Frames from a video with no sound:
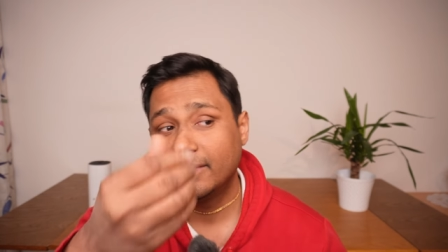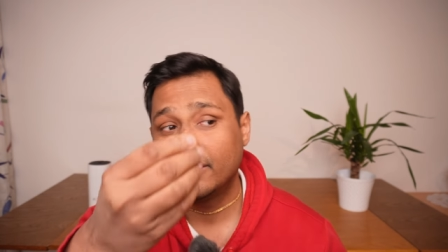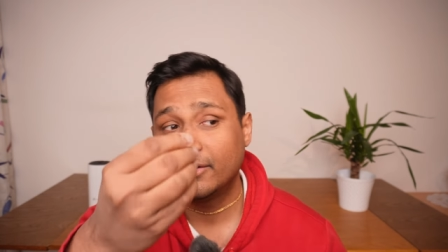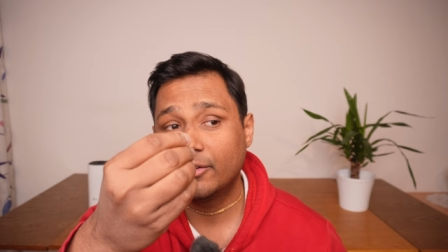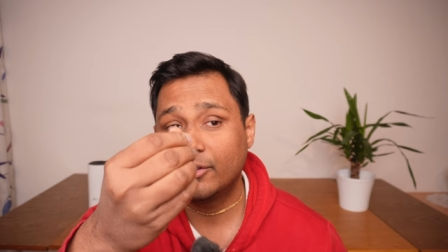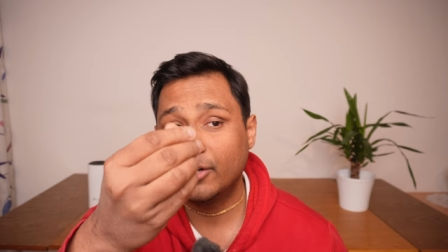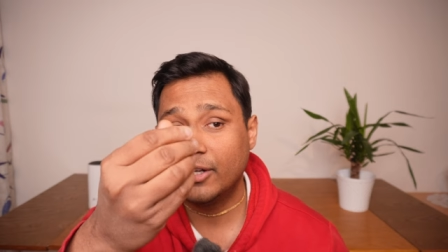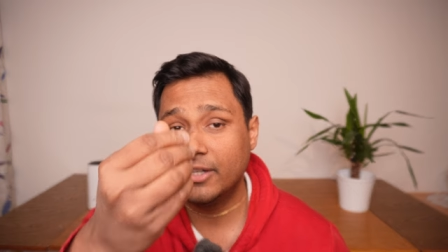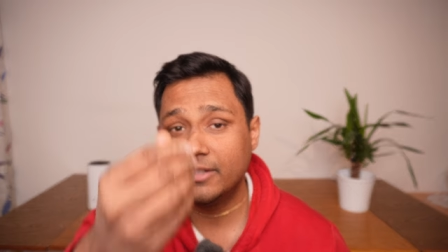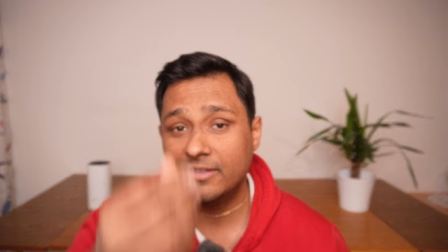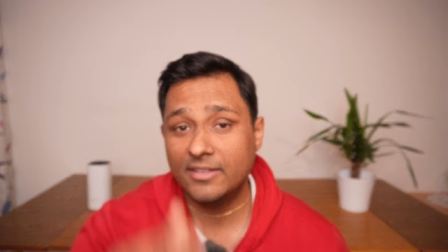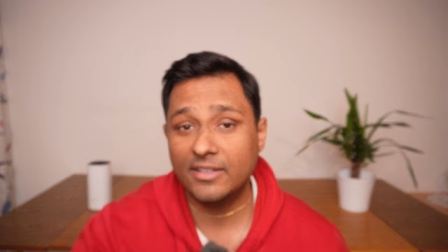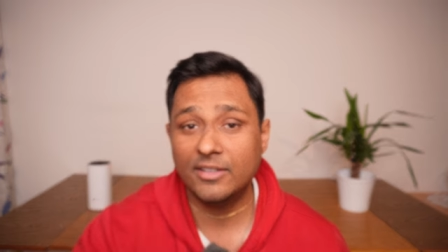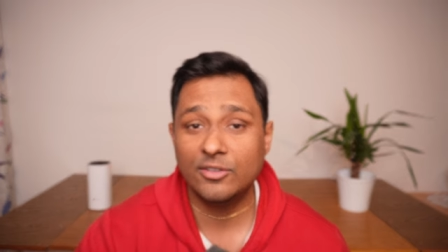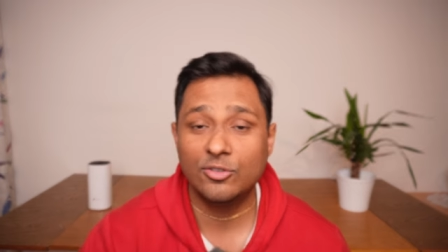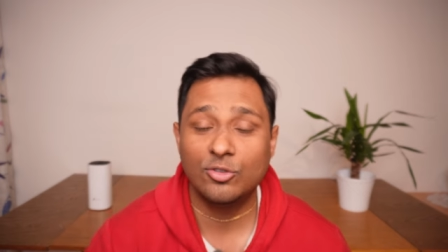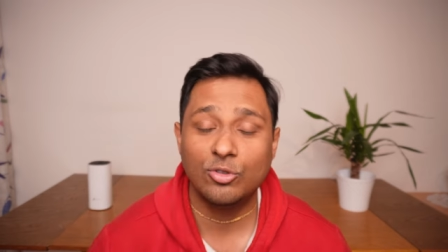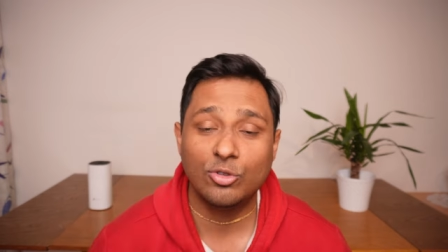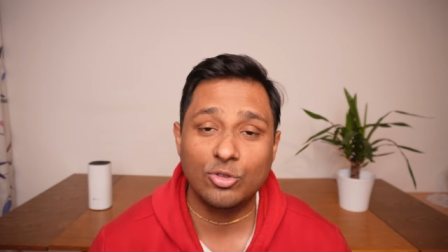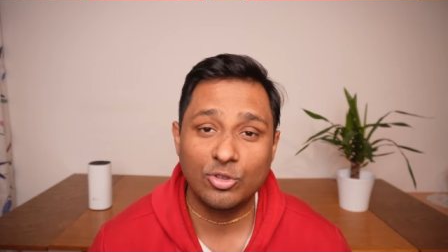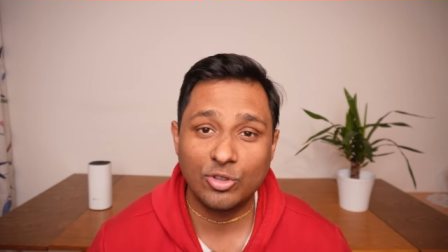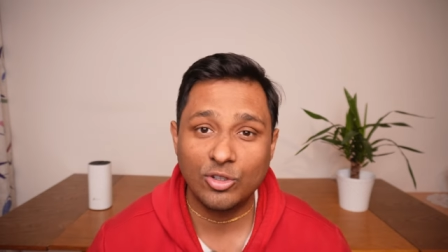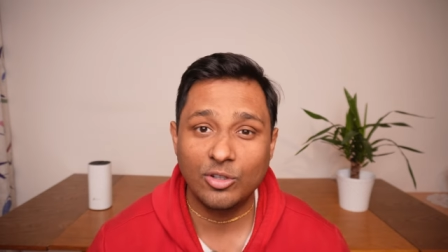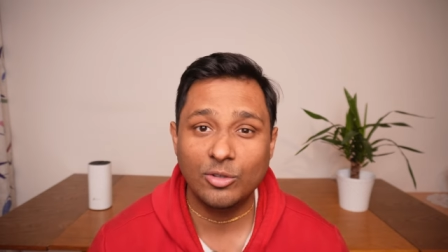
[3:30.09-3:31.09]
grazing
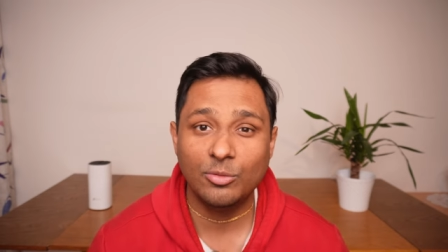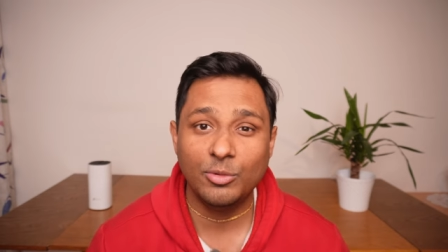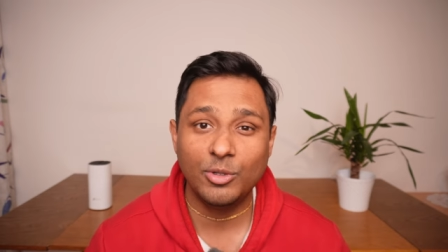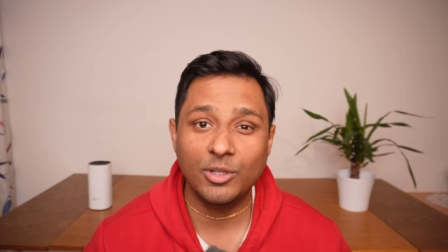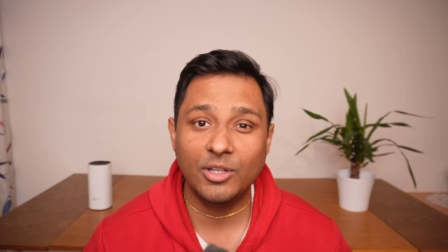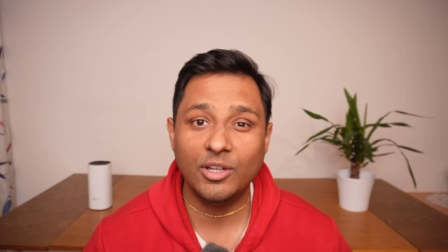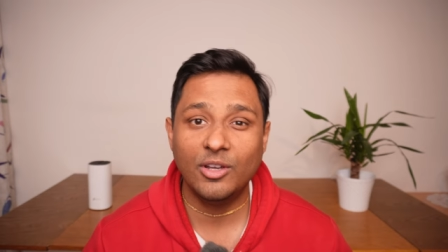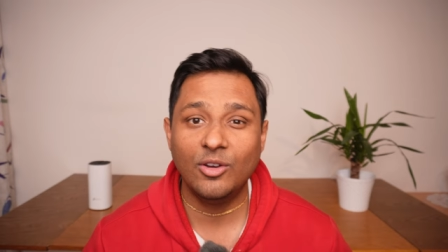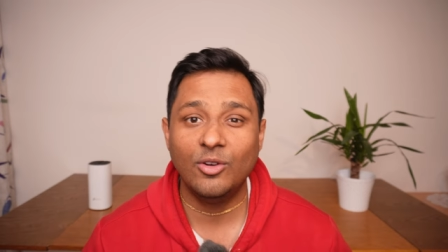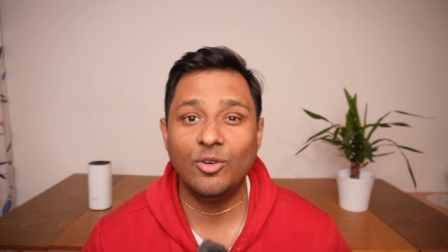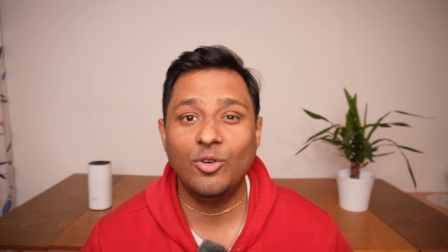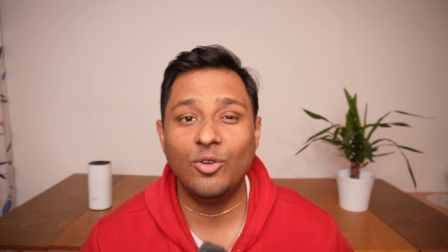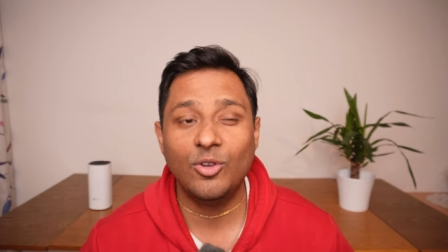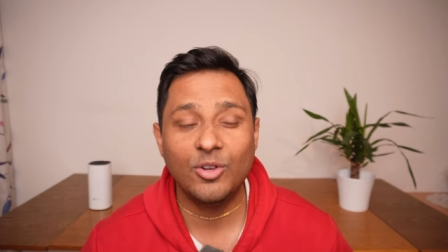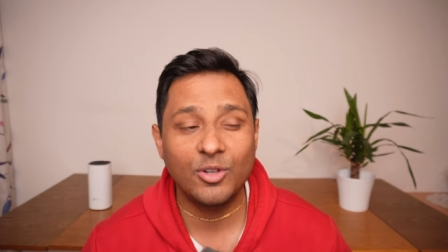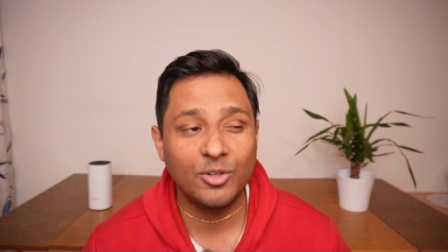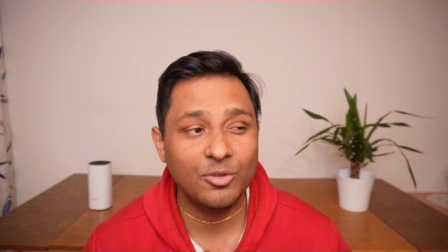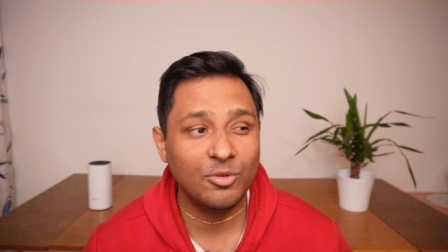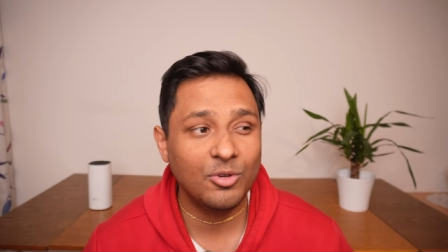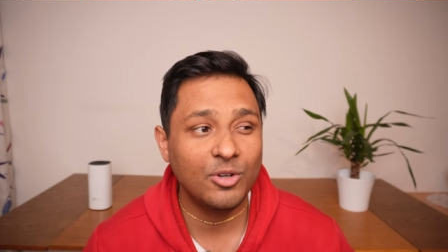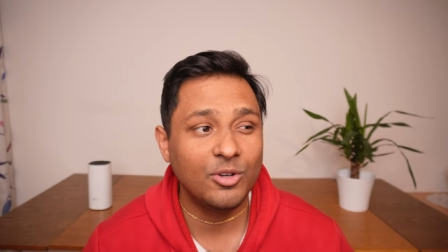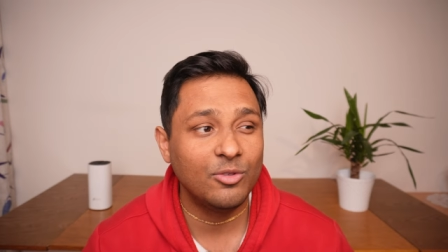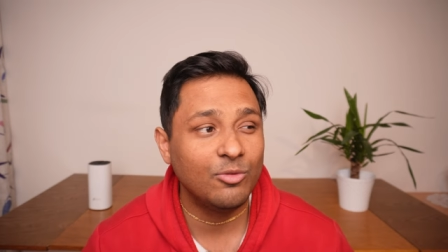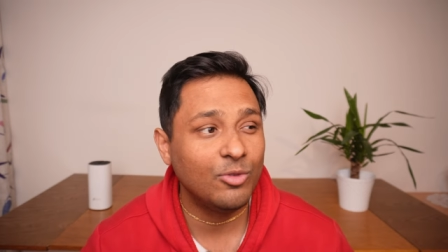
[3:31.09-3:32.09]
social media or
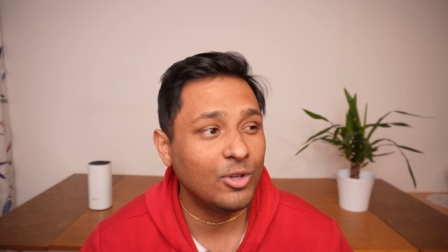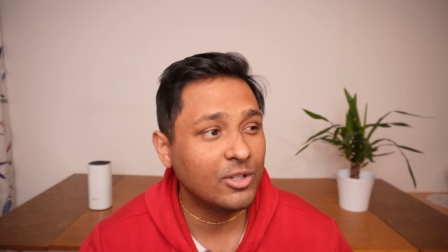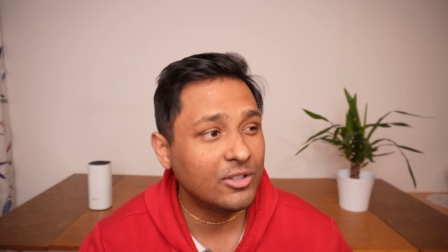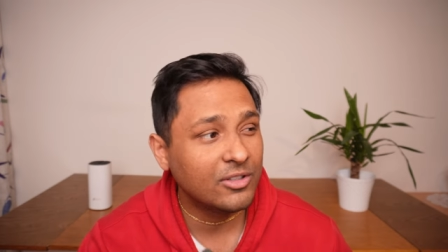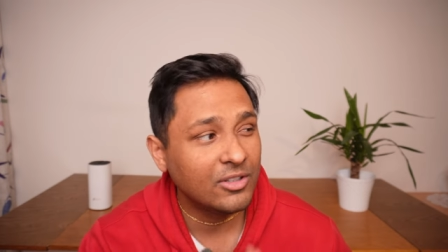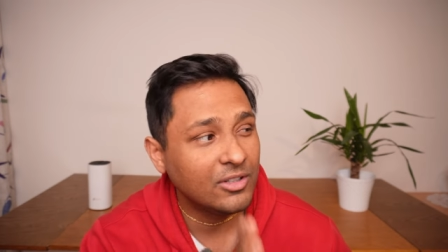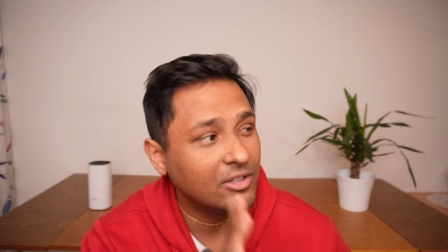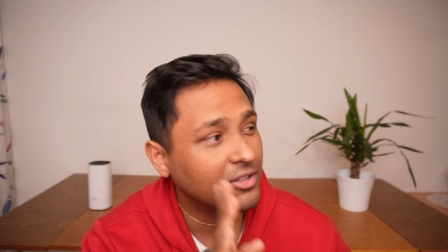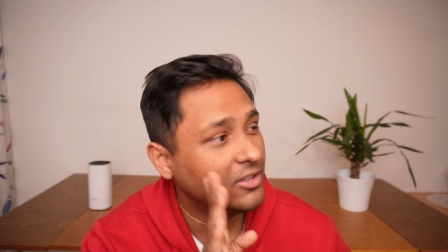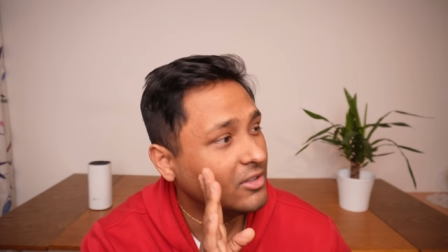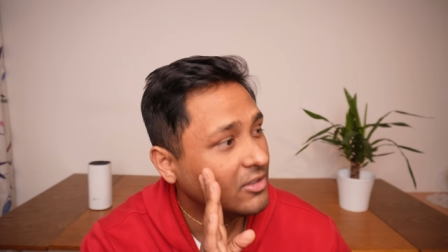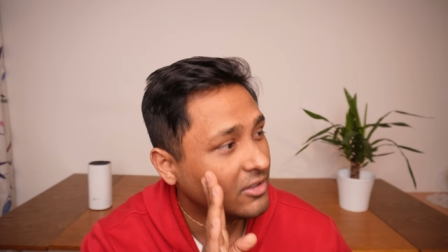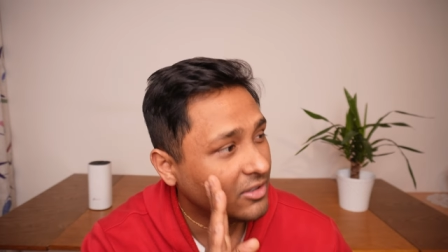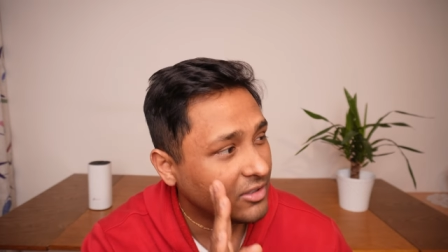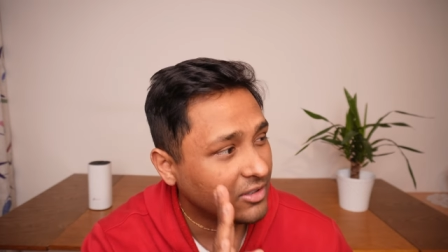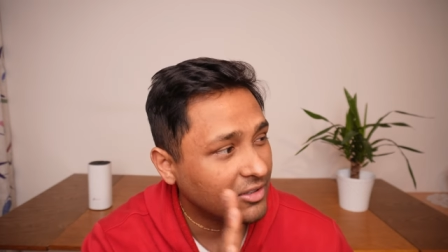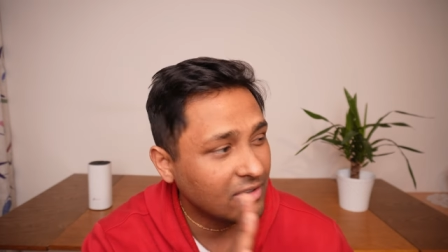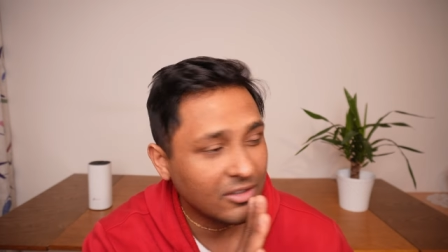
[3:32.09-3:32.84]
you are watching